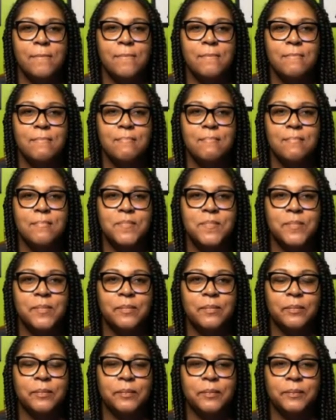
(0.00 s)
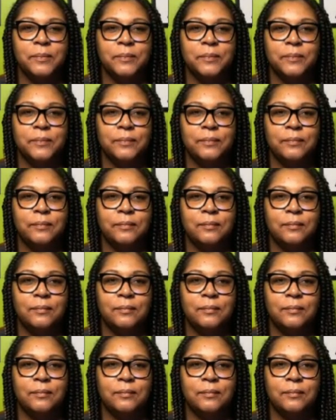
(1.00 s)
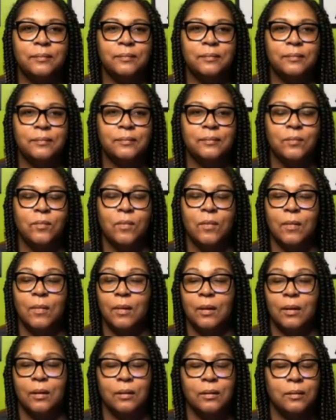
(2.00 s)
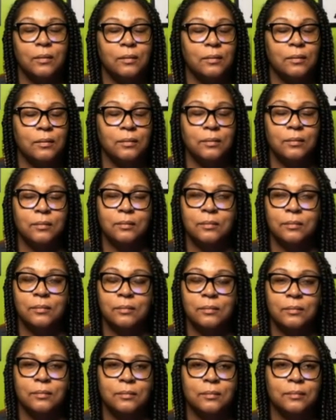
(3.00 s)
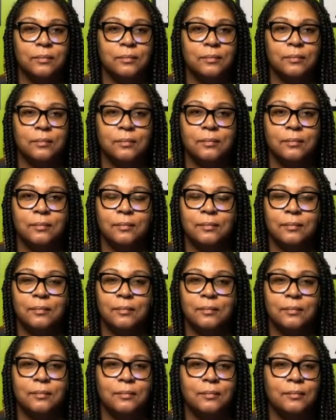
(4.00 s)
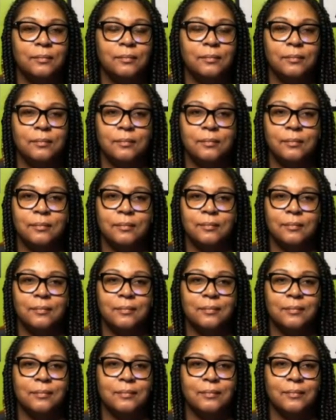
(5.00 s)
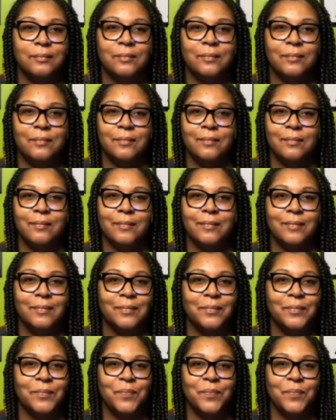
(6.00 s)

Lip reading: (silent)